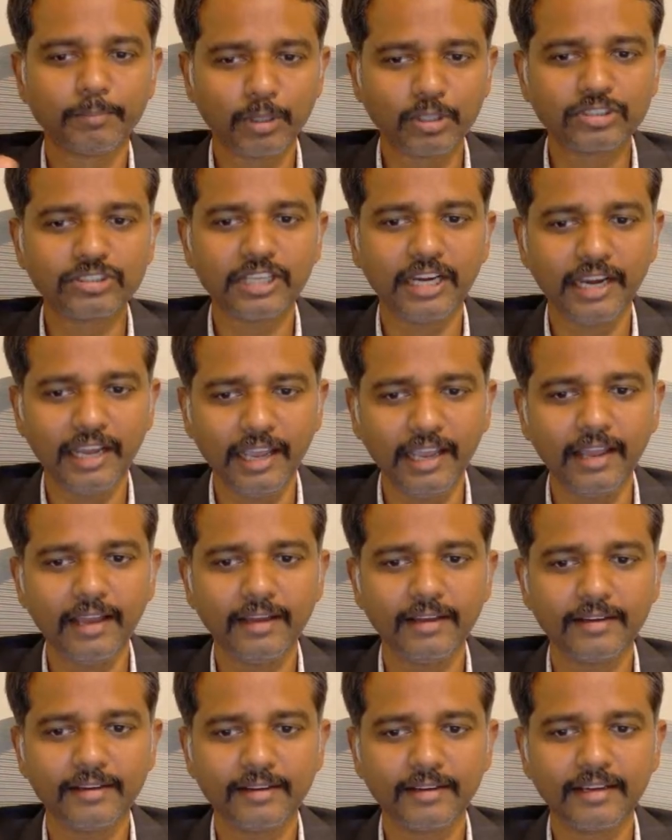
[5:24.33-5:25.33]
Person
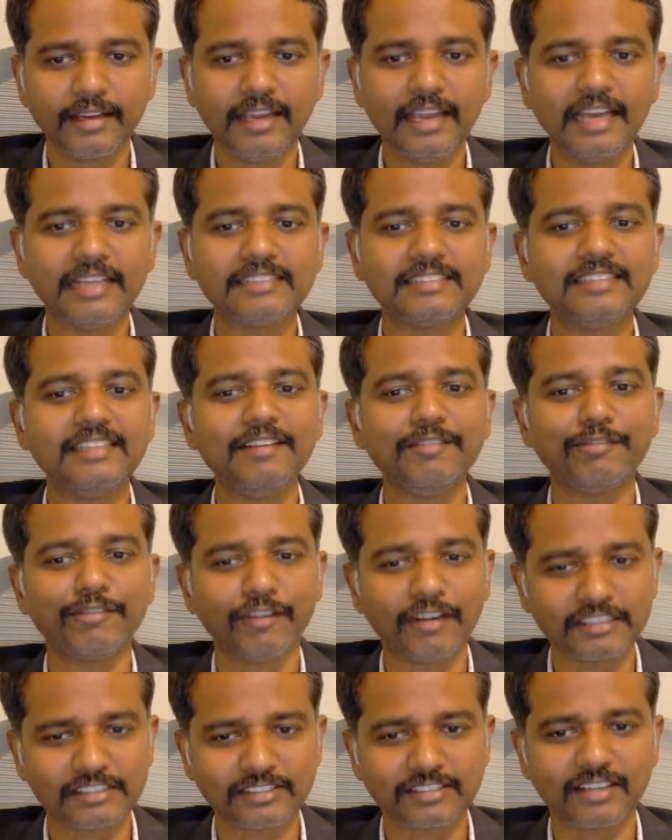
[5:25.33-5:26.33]
A gets the
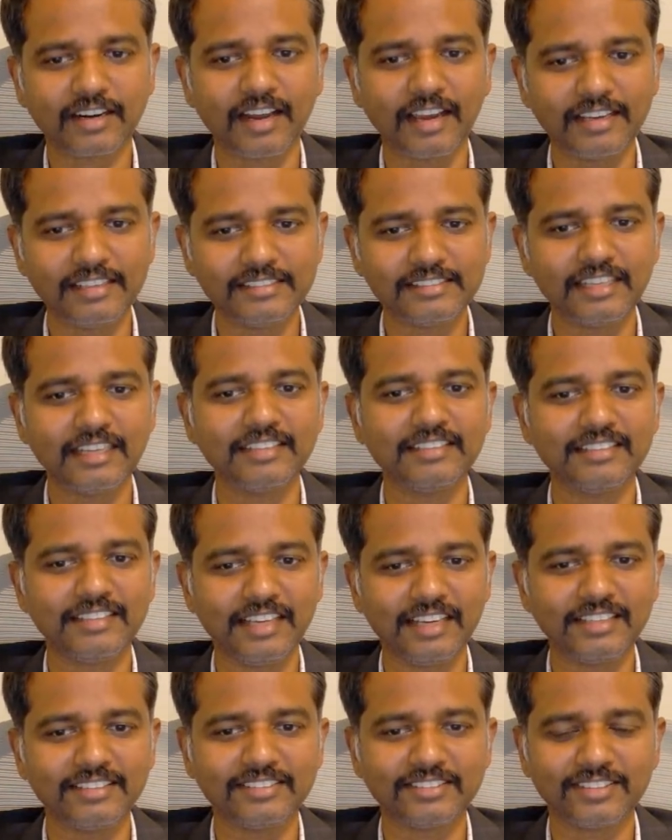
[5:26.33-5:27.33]
first rise and
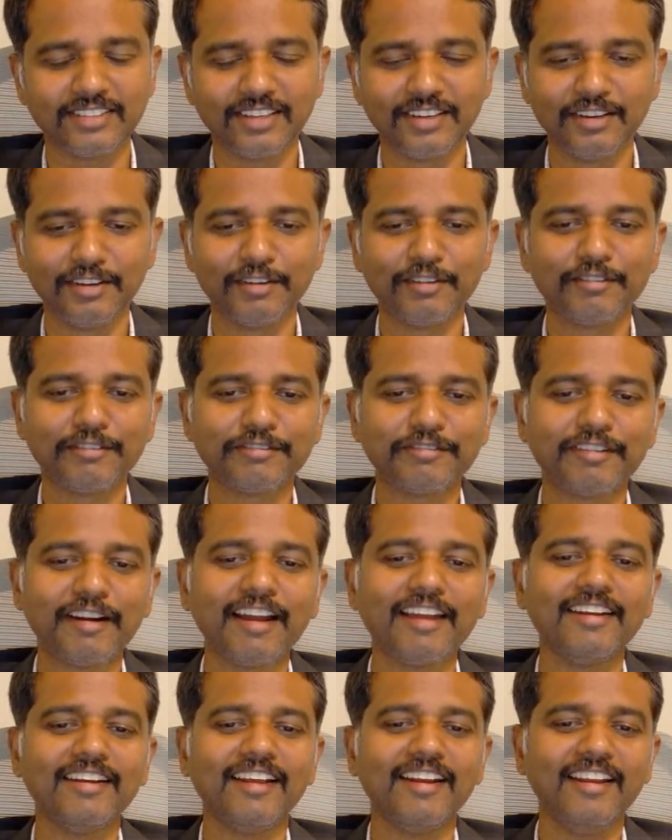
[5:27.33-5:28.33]
thinks,
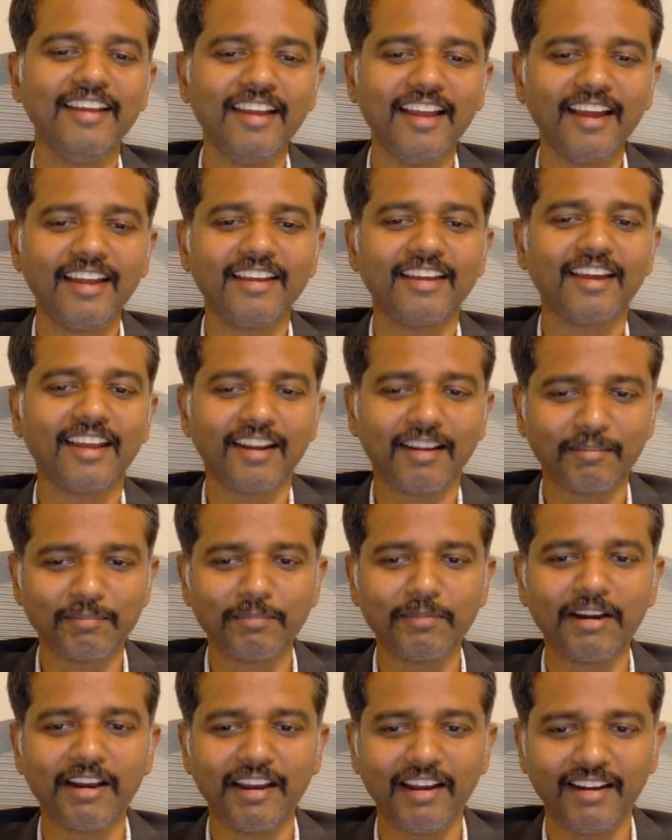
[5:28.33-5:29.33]
finally I can
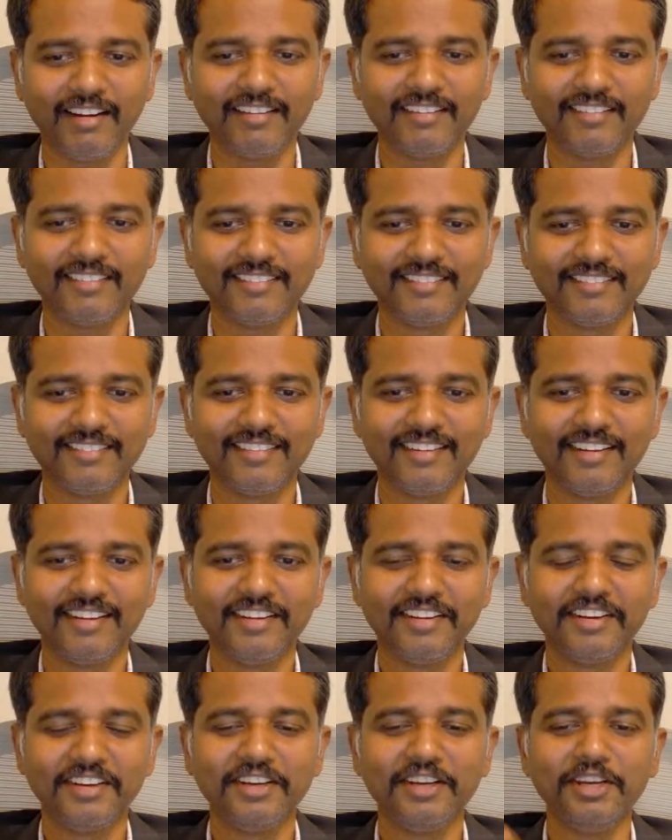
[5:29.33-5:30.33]
upgrade.
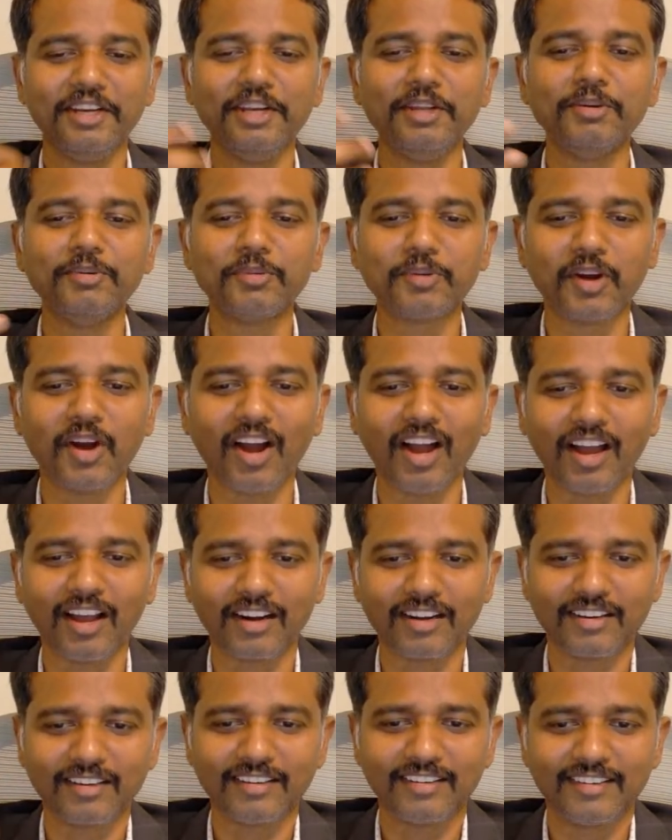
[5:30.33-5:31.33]
New
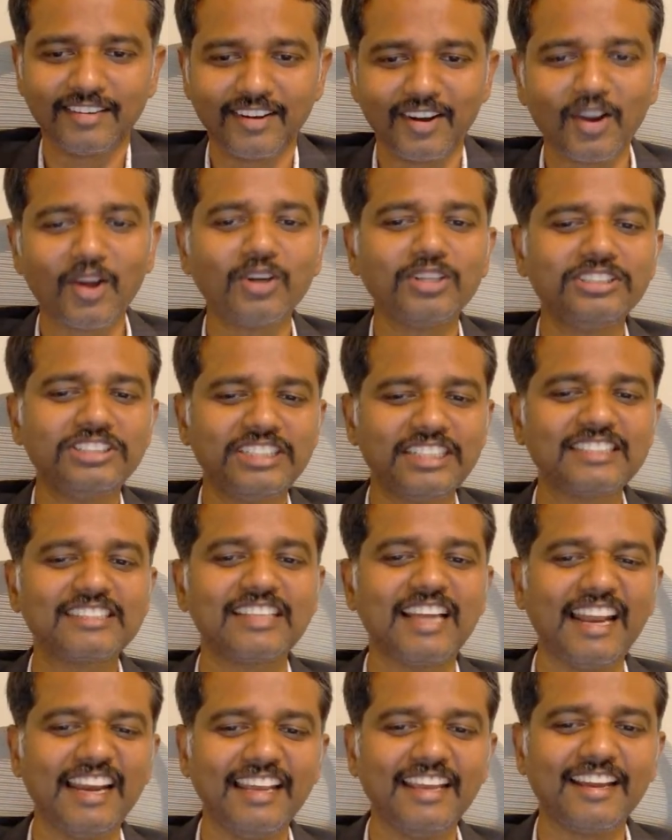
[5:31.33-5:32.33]
car, not
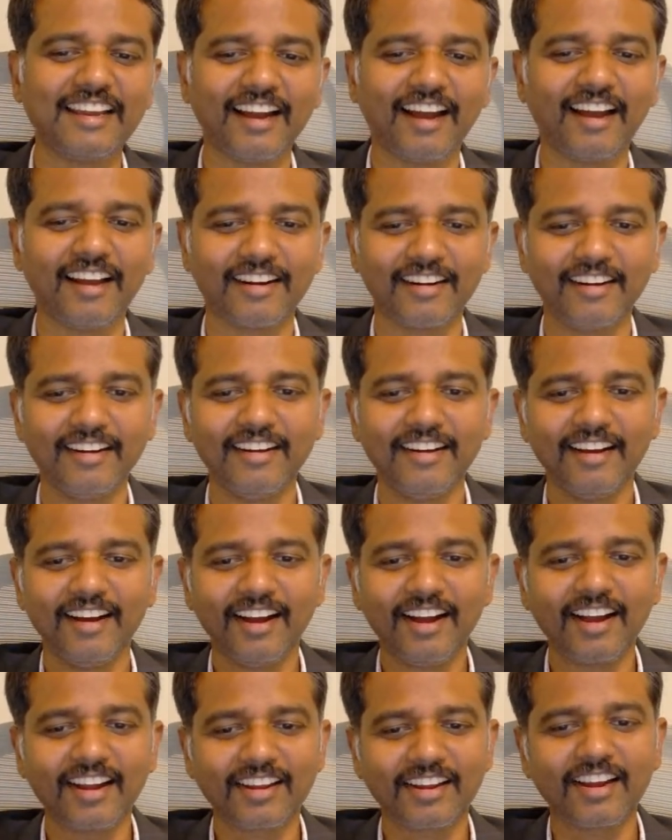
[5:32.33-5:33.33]
just any car,
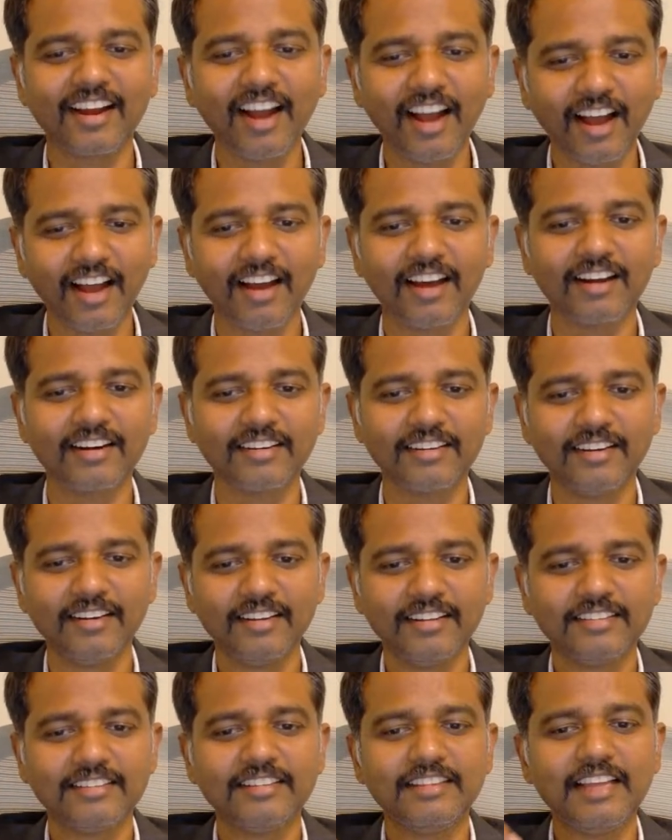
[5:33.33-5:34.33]
a car
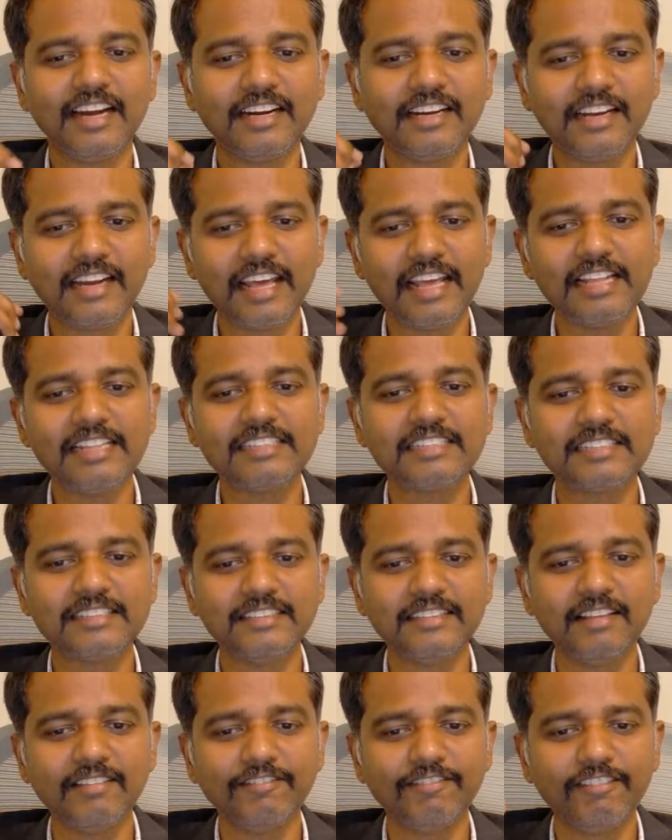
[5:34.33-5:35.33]
that tells
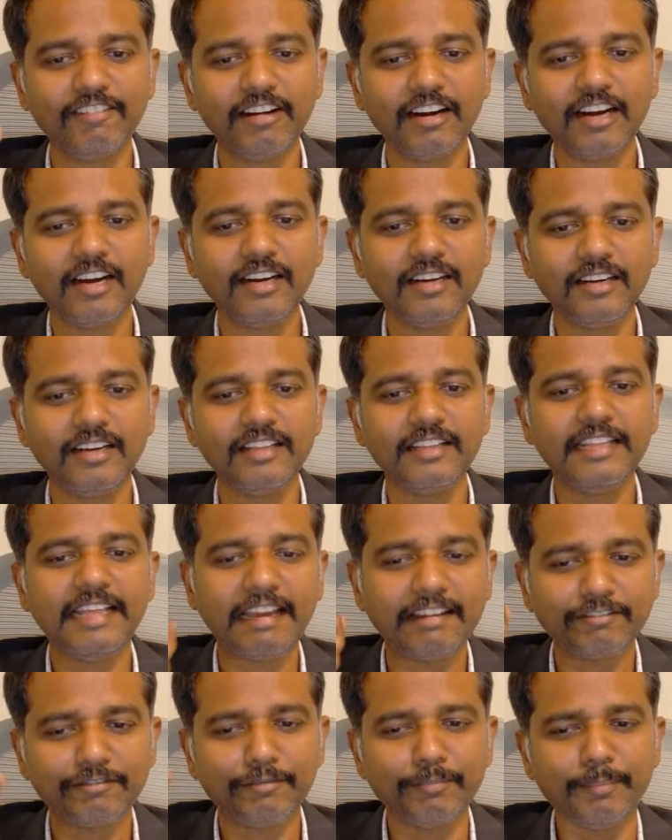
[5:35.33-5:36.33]
the world
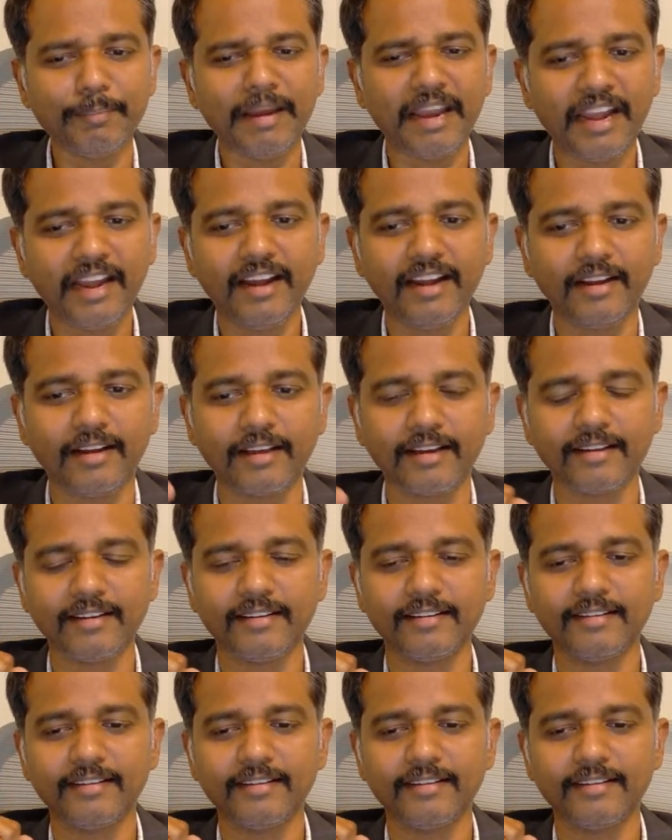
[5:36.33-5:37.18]
they have made it.